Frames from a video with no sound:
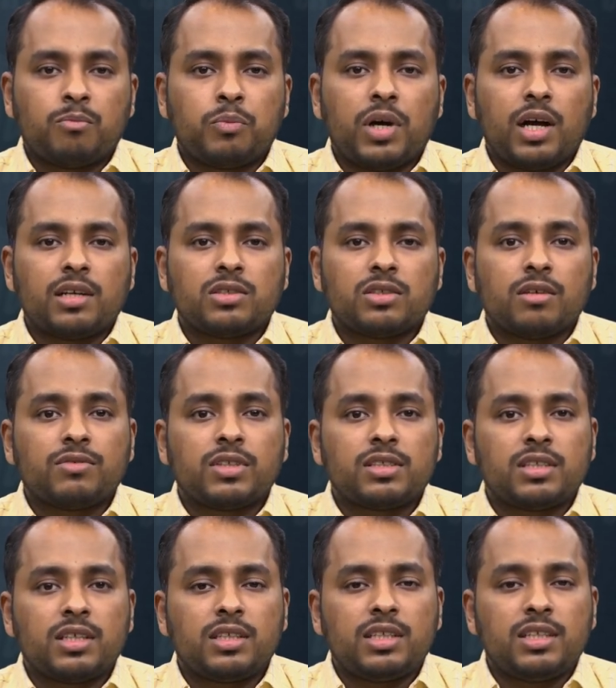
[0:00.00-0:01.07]
Parts of the
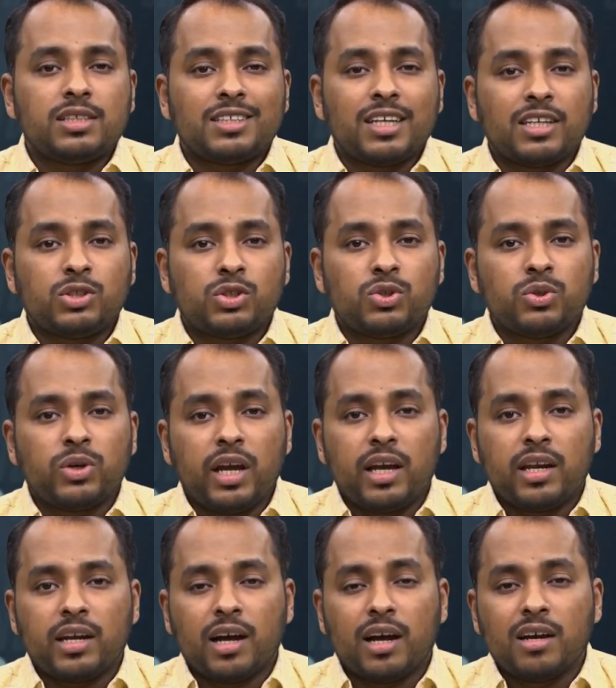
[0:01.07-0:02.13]
city's H2
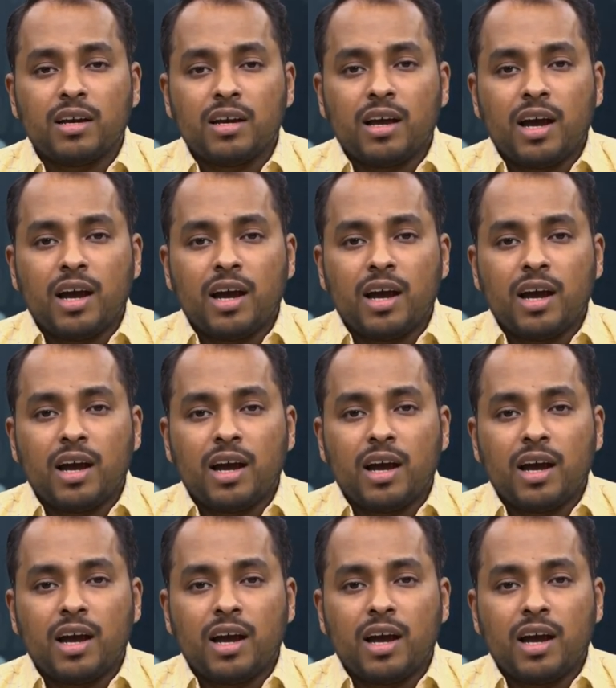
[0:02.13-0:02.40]
area